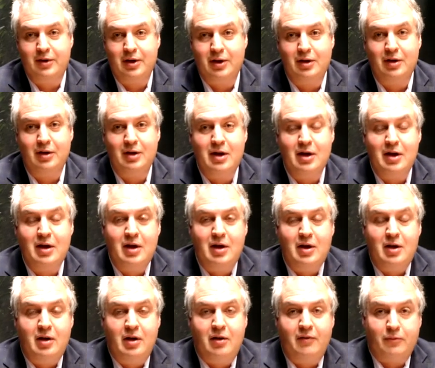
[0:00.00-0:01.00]
uh,
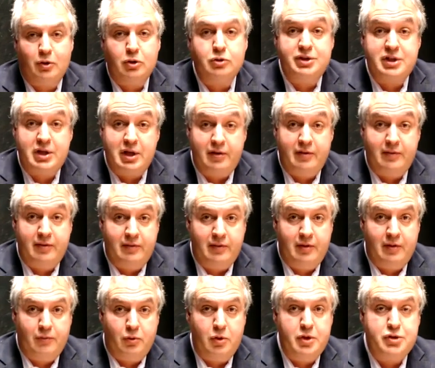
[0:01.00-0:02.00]
VoLTE,
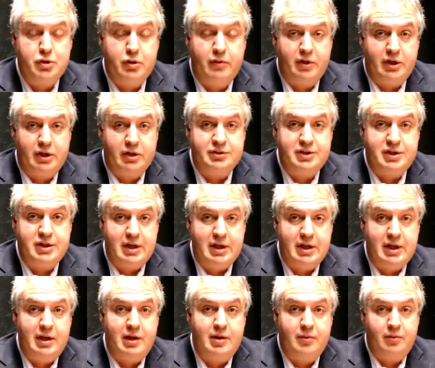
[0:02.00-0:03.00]
uh, voice over
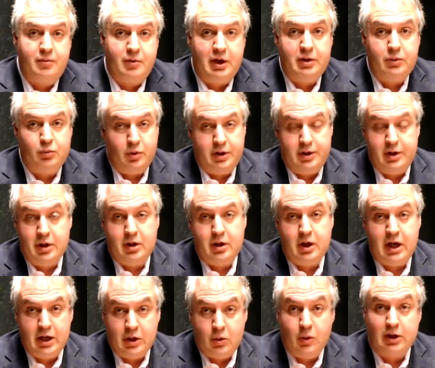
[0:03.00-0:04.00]
LTE, right, where the
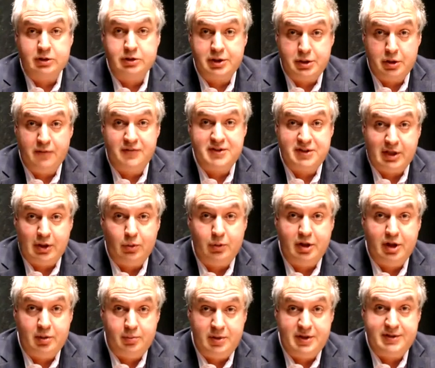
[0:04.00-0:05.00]
high quality of sound
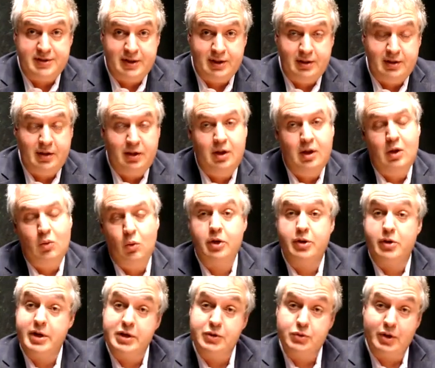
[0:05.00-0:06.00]
can be sent. Well,
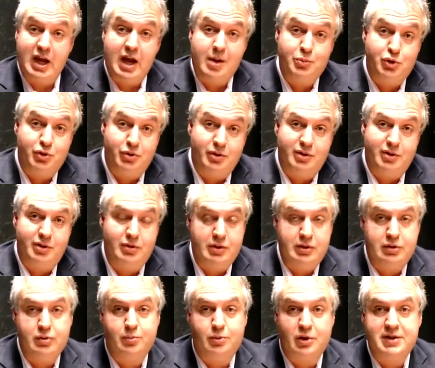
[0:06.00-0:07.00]
you need to capture it, you
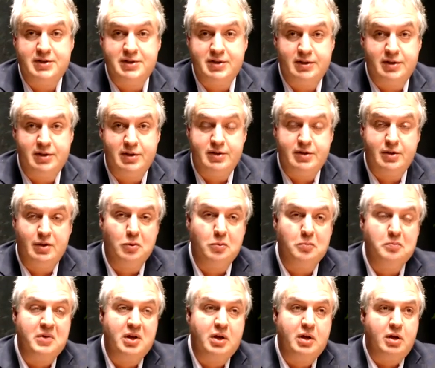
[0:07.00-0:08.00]
need to process it. So,
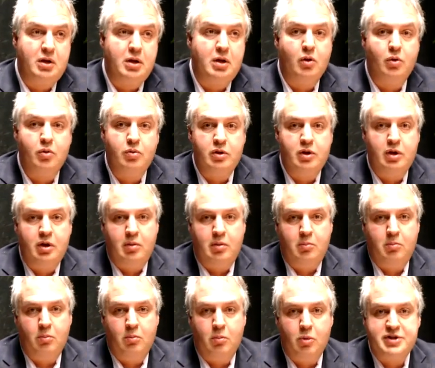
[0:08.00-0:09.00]
you know,
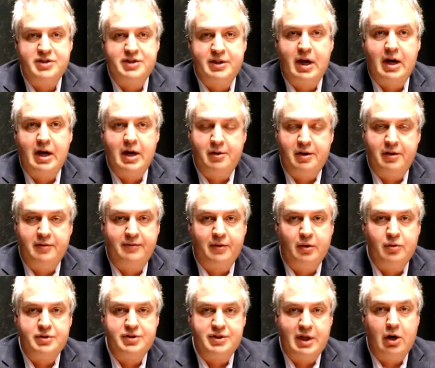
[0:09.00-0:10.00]
most higher-end
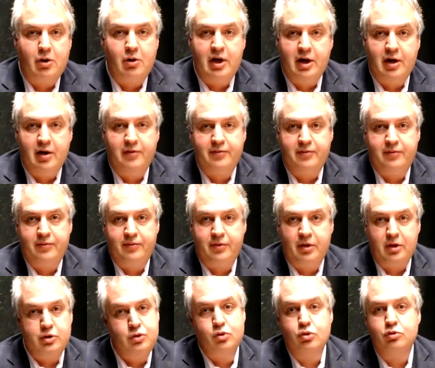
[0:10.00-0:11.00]
phones now have uh,
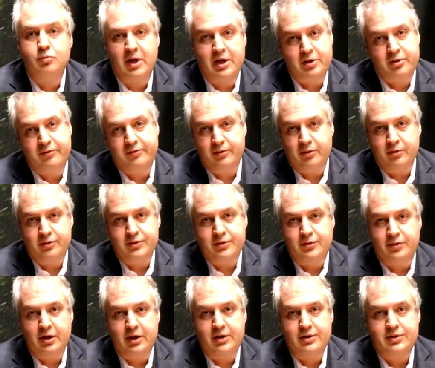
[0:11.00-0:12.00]
dual microphones,
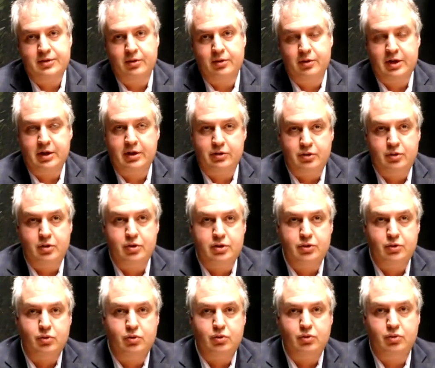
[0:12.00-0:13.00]
right? So they could
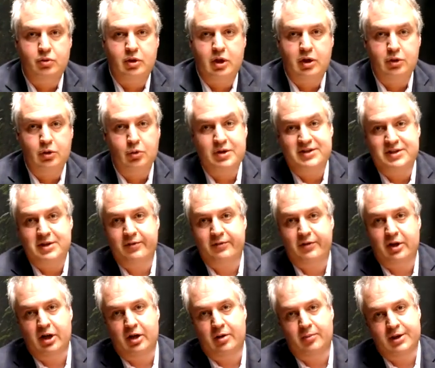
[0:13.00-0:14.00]
do uh, noisy
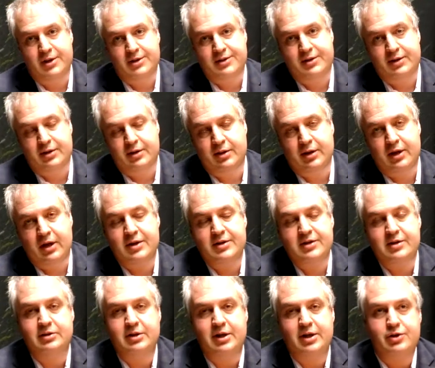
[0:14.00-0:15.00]
environments, uh,
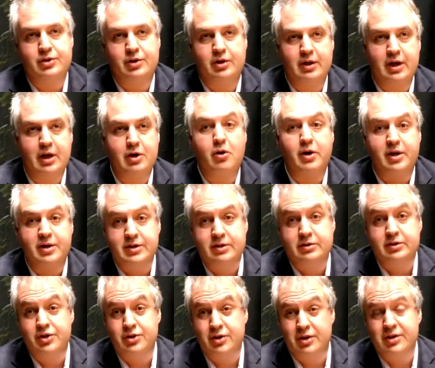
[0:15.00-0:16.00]
cancellation, echo
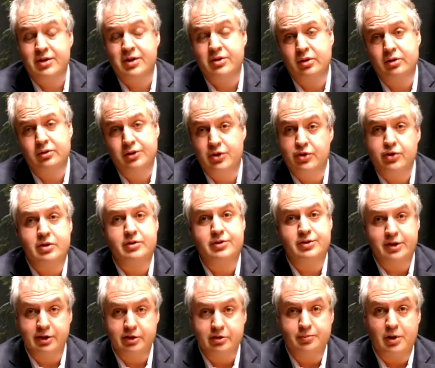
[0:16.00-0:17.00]
cancellation. This is all digital
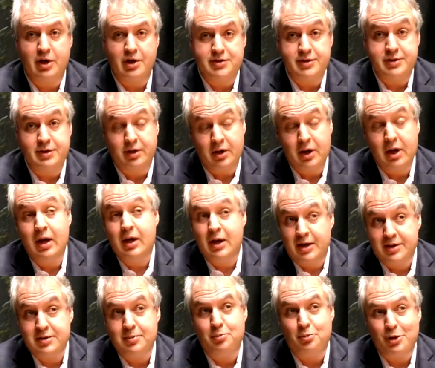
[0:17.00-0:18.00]
signal processing.
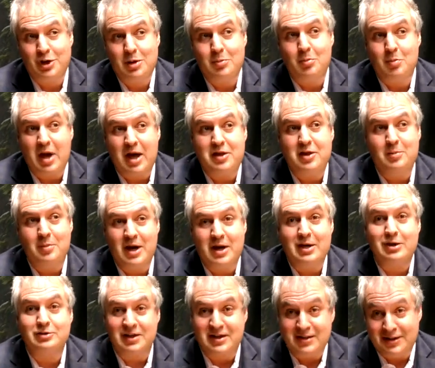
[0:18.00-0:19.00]
It's a pretty
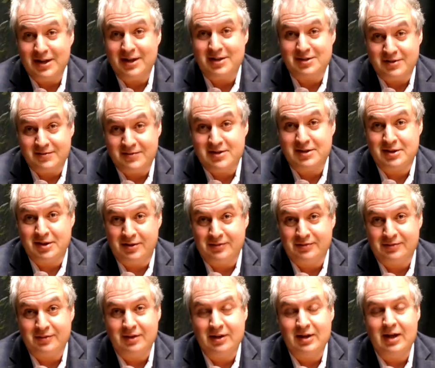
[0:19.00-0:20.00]
mathematically intensive stuff.
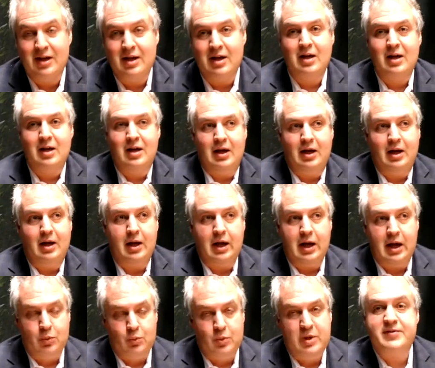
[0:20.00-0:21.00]
Uh,
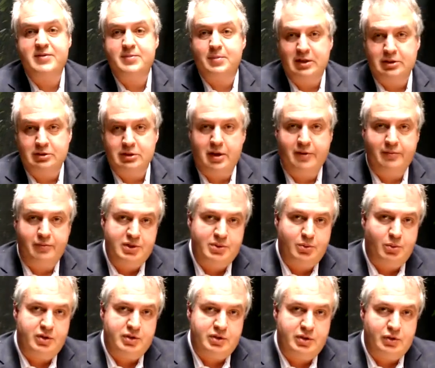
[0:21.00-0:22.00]
and we've spent a lot of
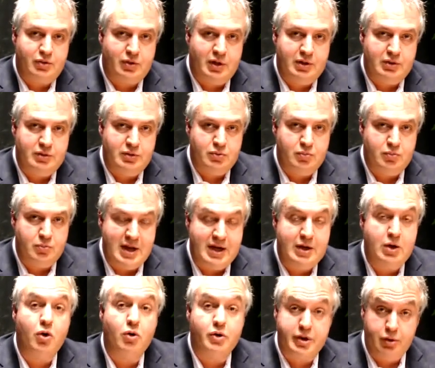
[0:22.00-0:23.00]
resources trying to
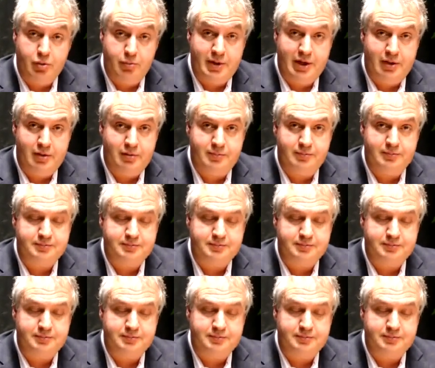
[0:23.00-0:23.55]
make audio better.